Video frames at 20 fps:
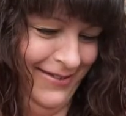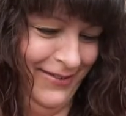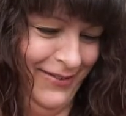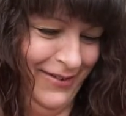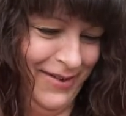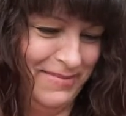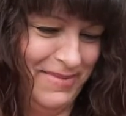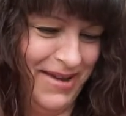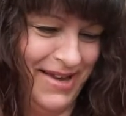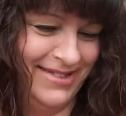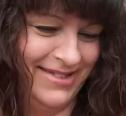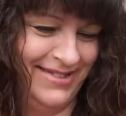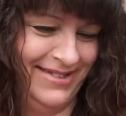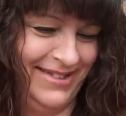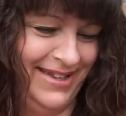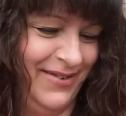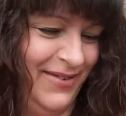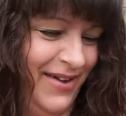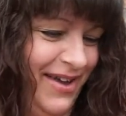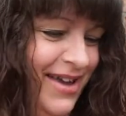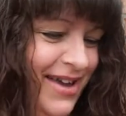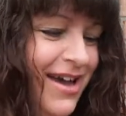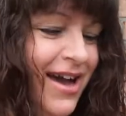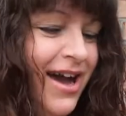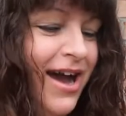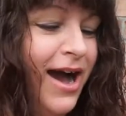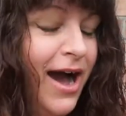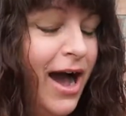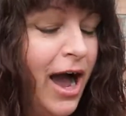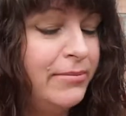A mess. Anyway,
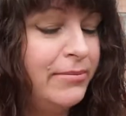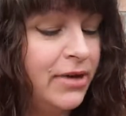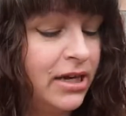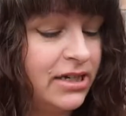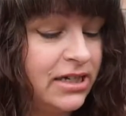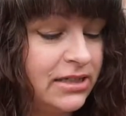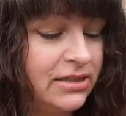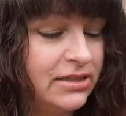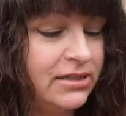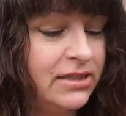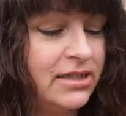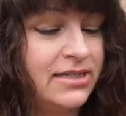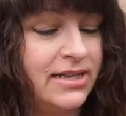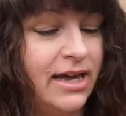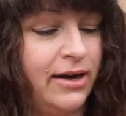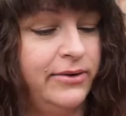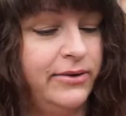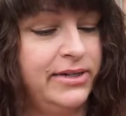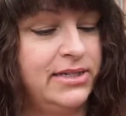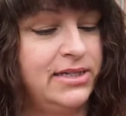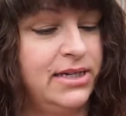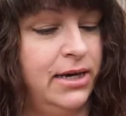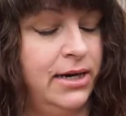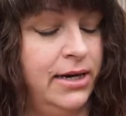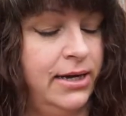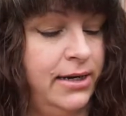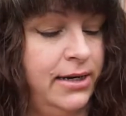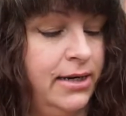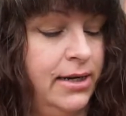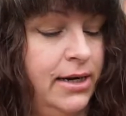I'm not getting this out a
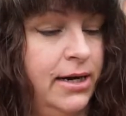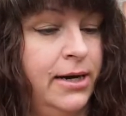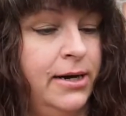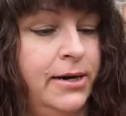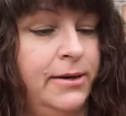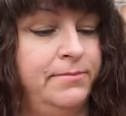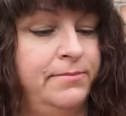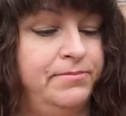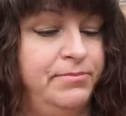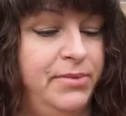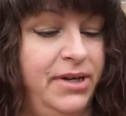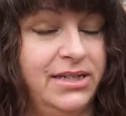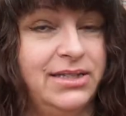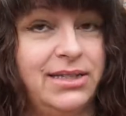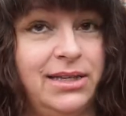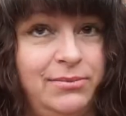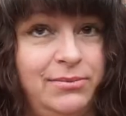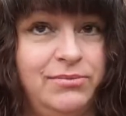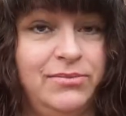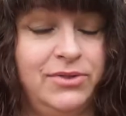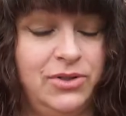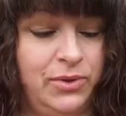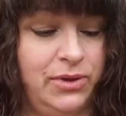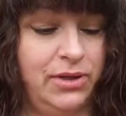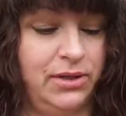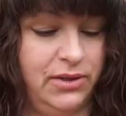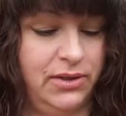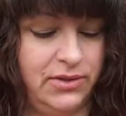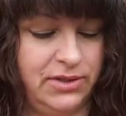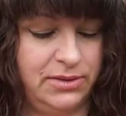ton because I'm doing
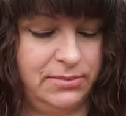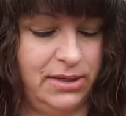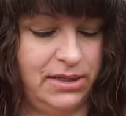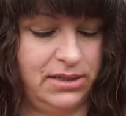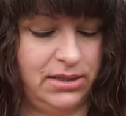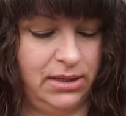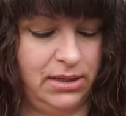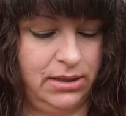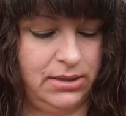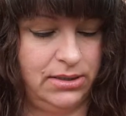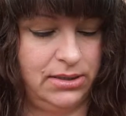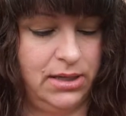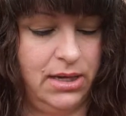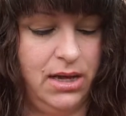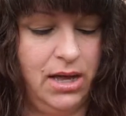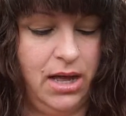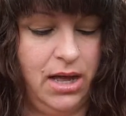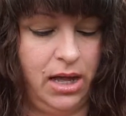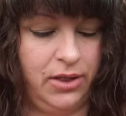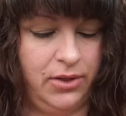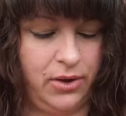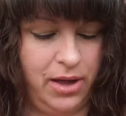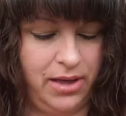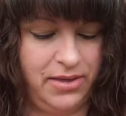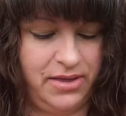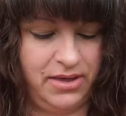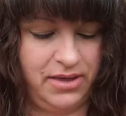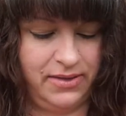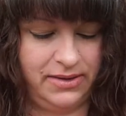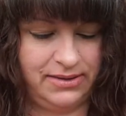all those mandalas. Although I
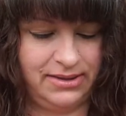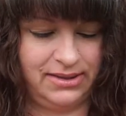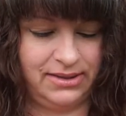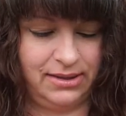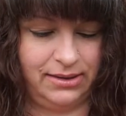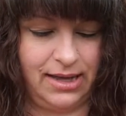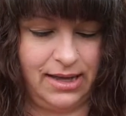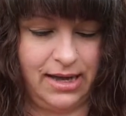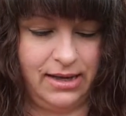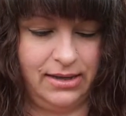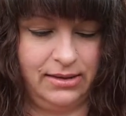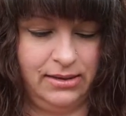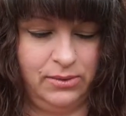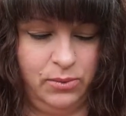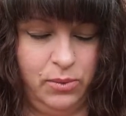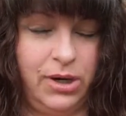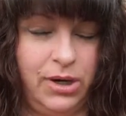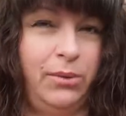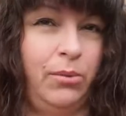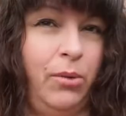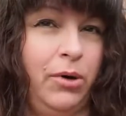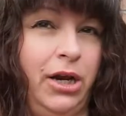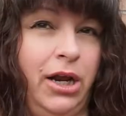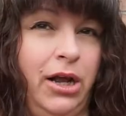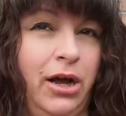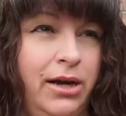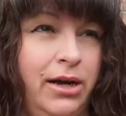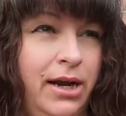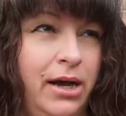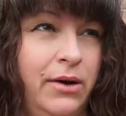think this is the one I'm
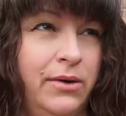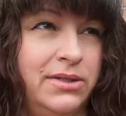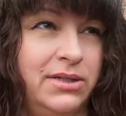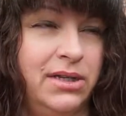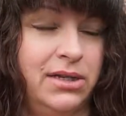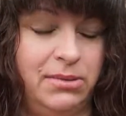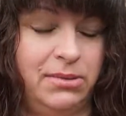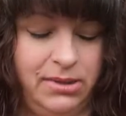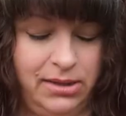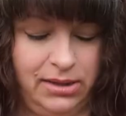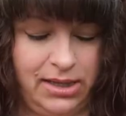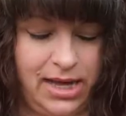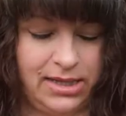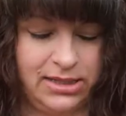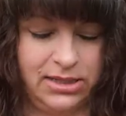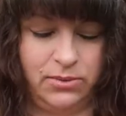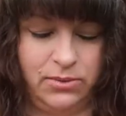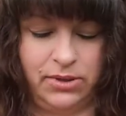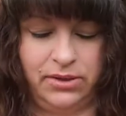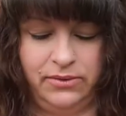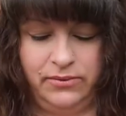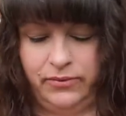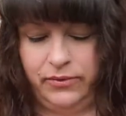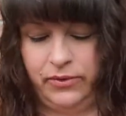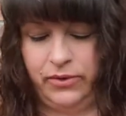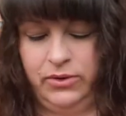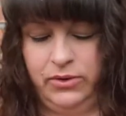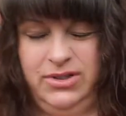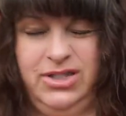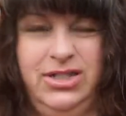working on now is going to be the last one
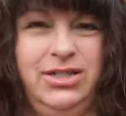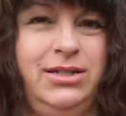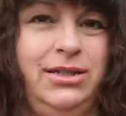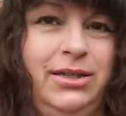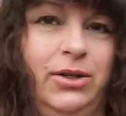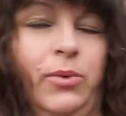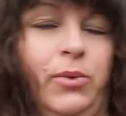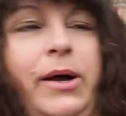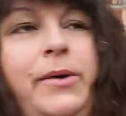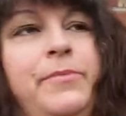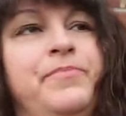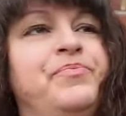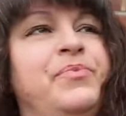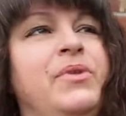for just a little while.